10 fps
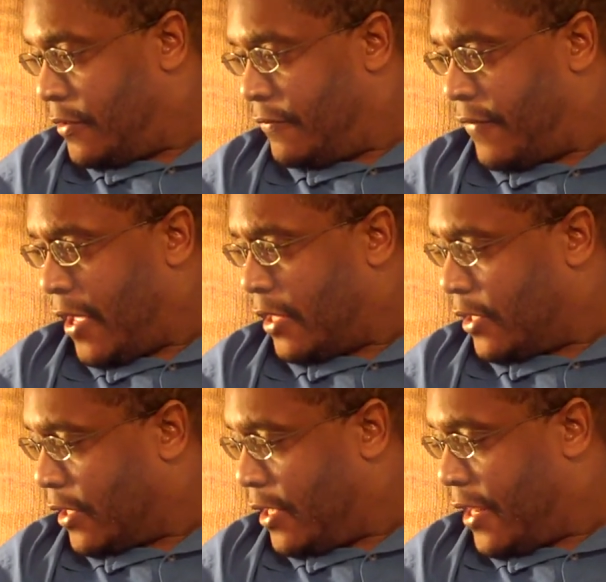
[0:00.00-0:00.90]

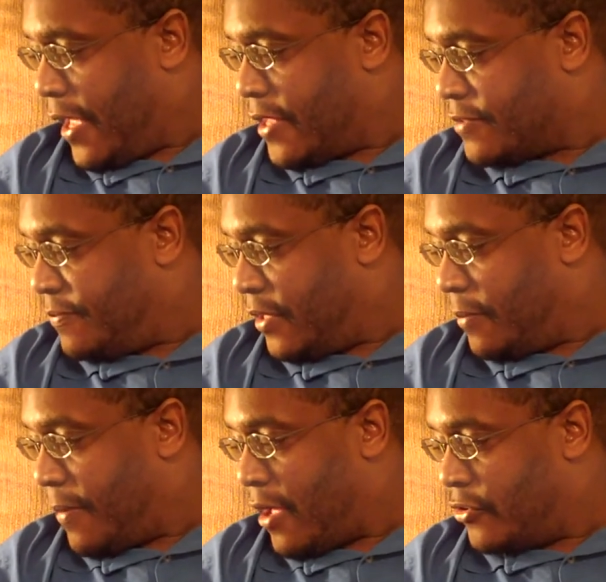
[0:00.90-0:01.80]
Valick had asked me
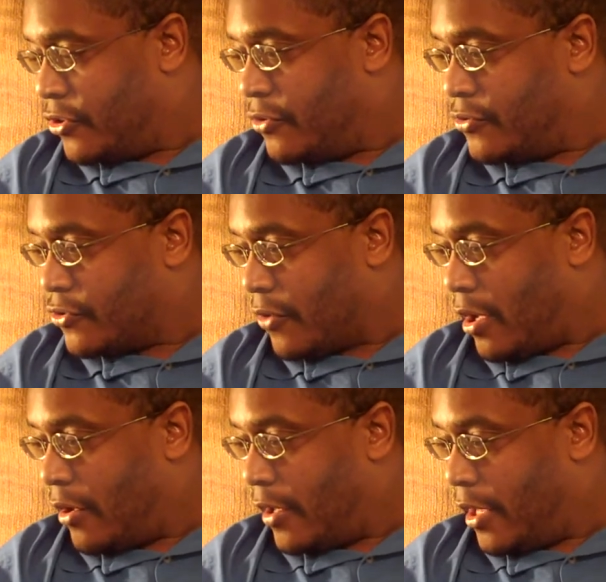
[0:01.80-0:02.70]
about U
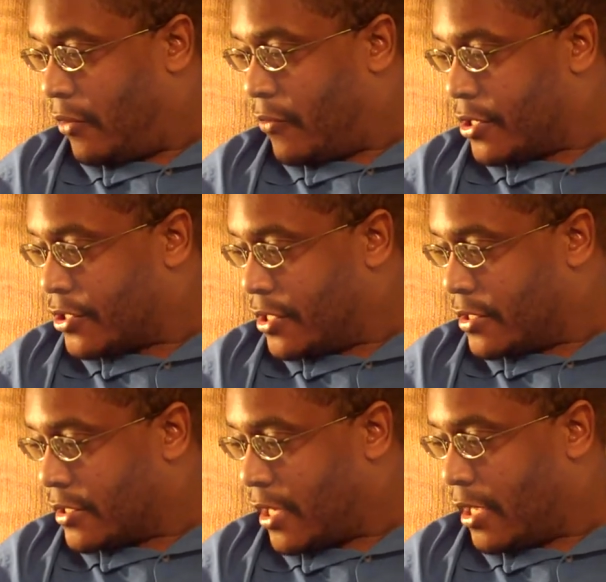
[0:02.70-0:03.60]
draw, and what she
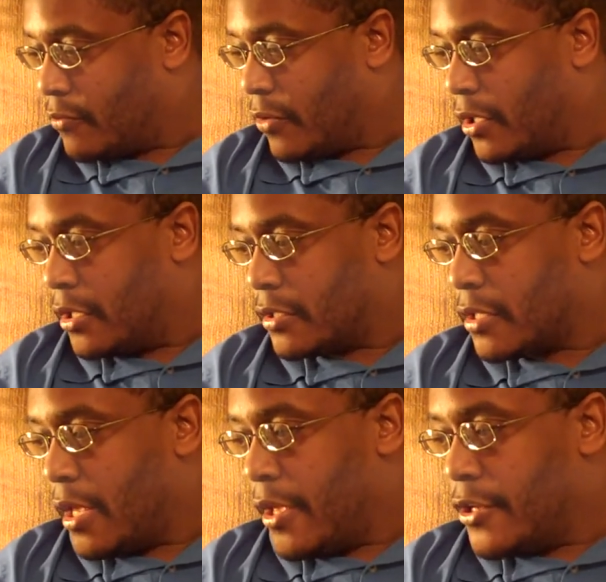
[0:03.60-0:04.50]
said was
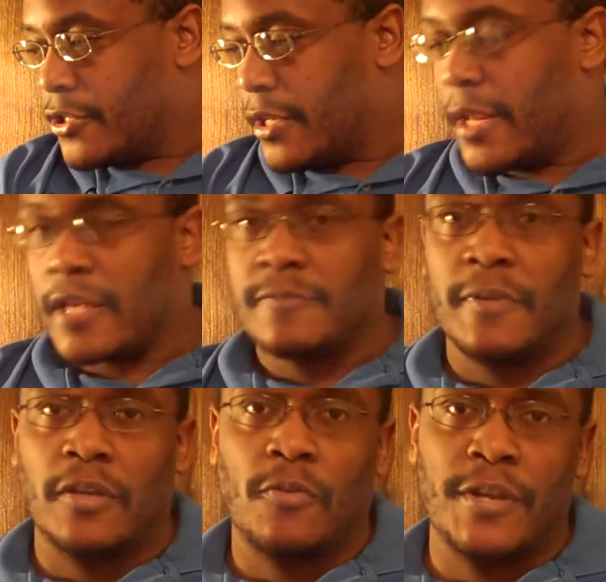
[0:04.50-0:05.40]
she had asked me
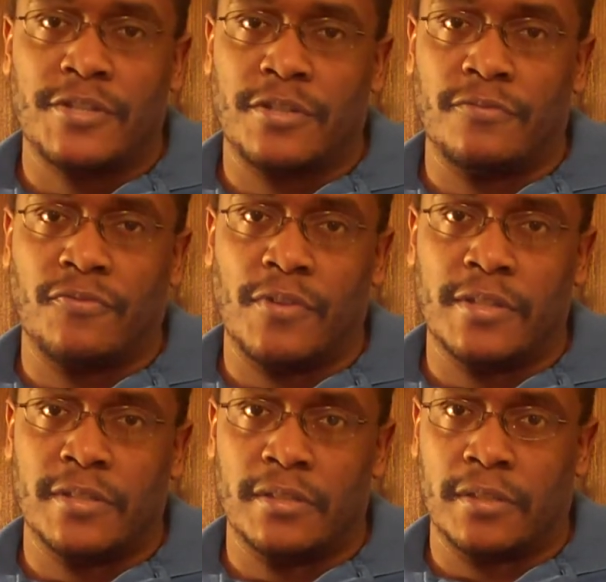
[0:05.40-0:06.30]
a question. For
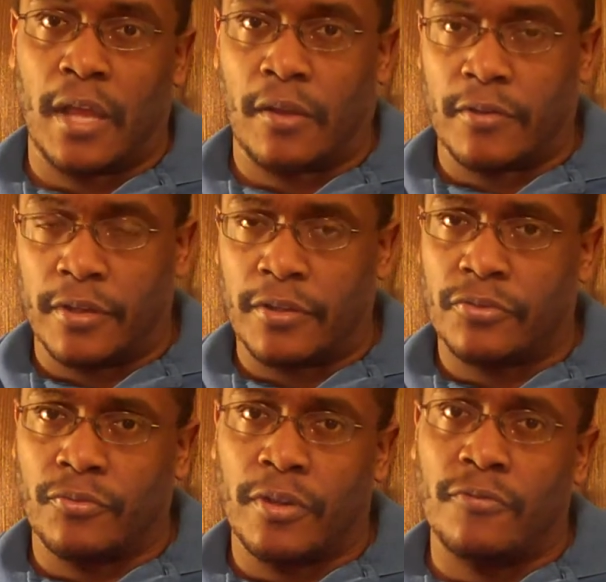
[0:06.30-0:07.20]
instance, like, could a
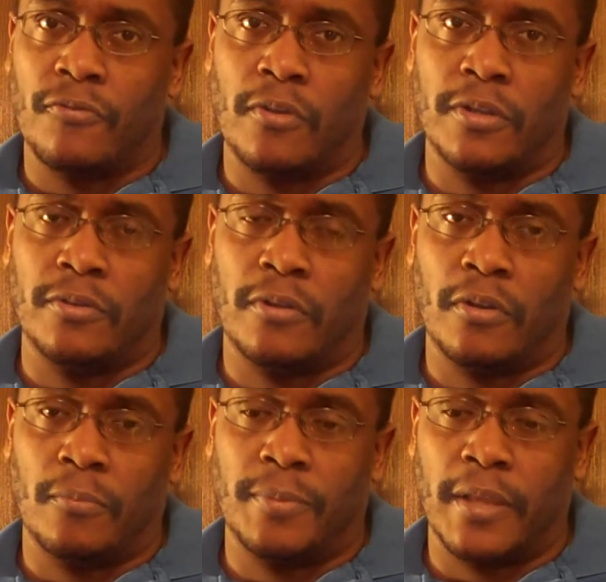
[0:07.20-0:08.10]
three or four year
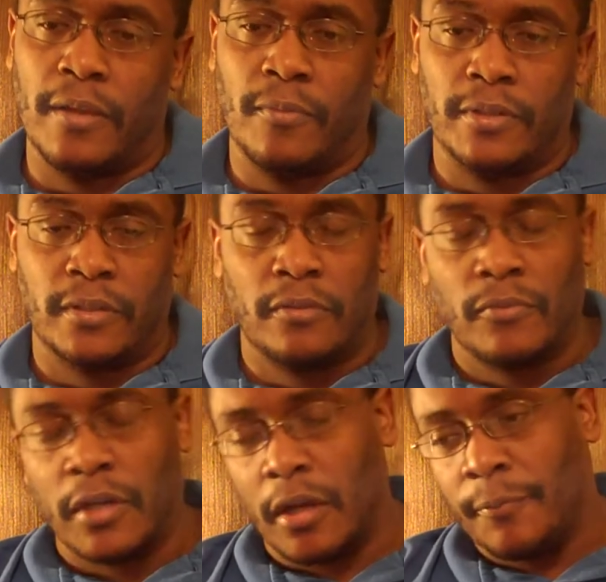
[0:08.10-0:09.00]
old play with it?
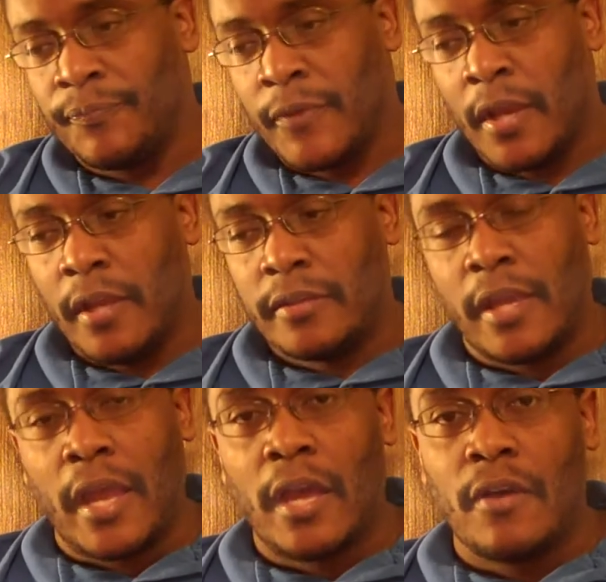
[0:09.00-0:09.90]
Well. They
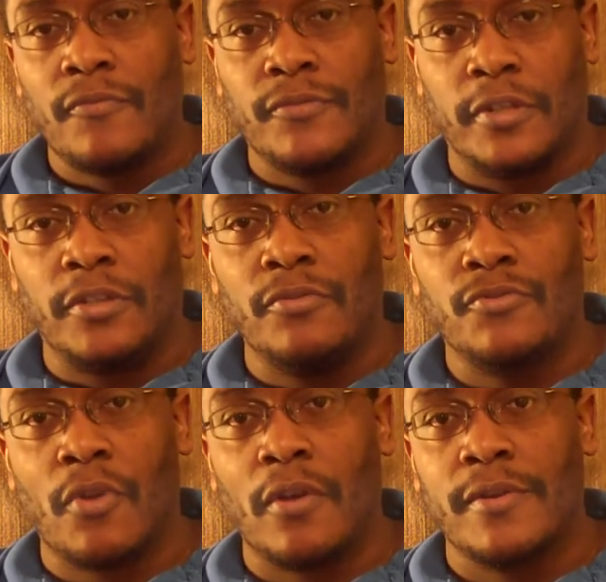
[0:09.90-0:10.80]
have, the U
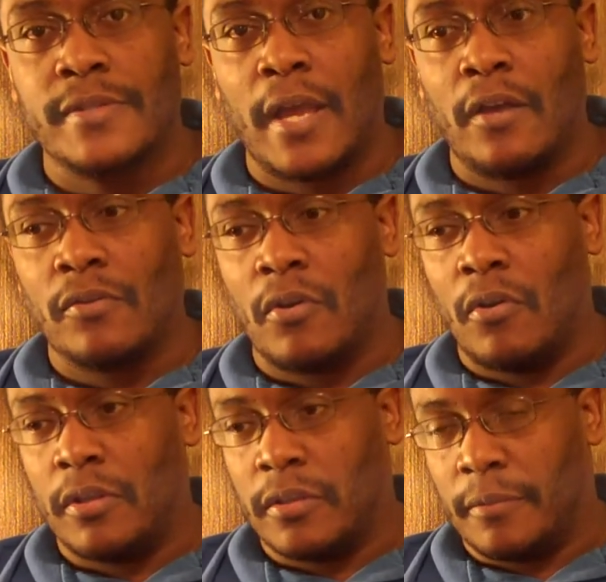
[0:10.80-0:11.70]
draw is out
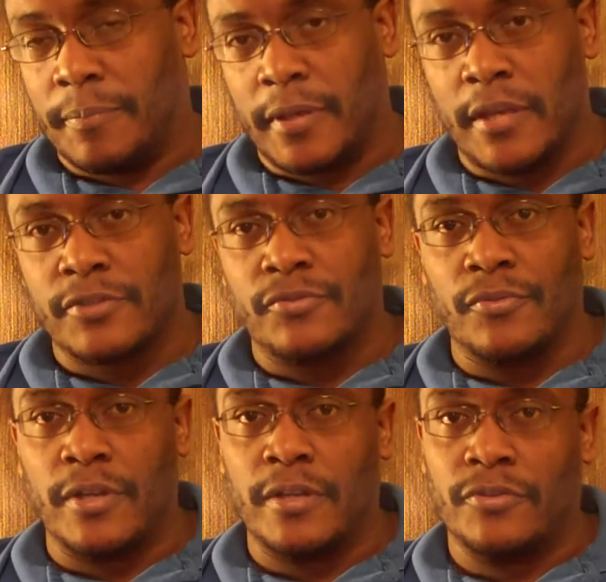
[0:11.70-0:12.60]
on the P S
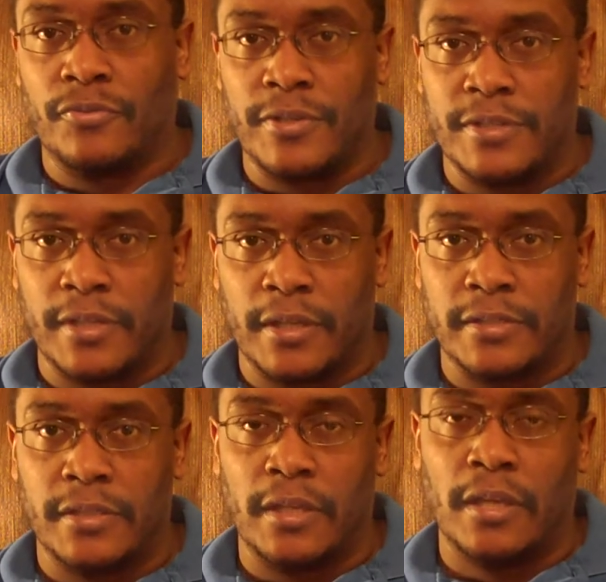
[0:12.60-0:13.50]
three, three
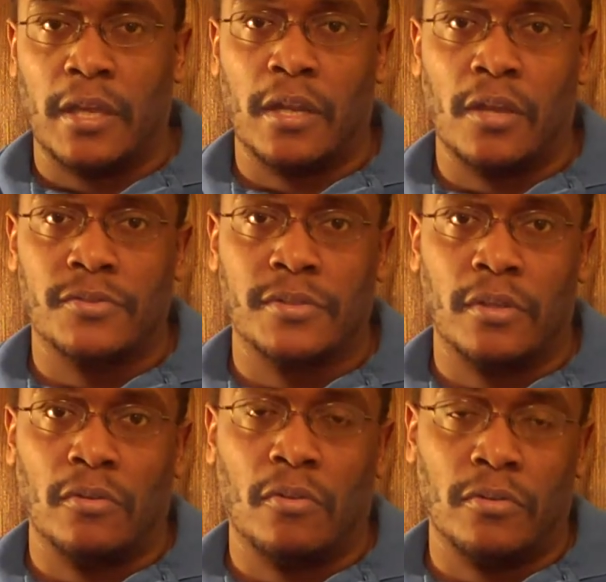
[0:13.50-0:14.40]
sixty, and
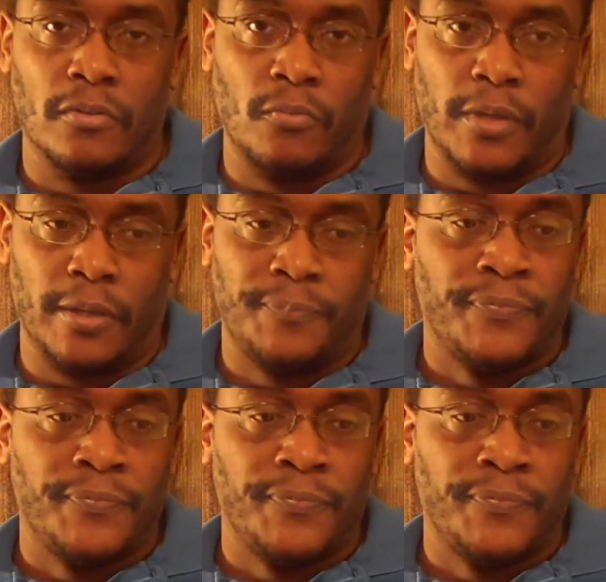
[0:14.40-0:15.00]
also on the Wii.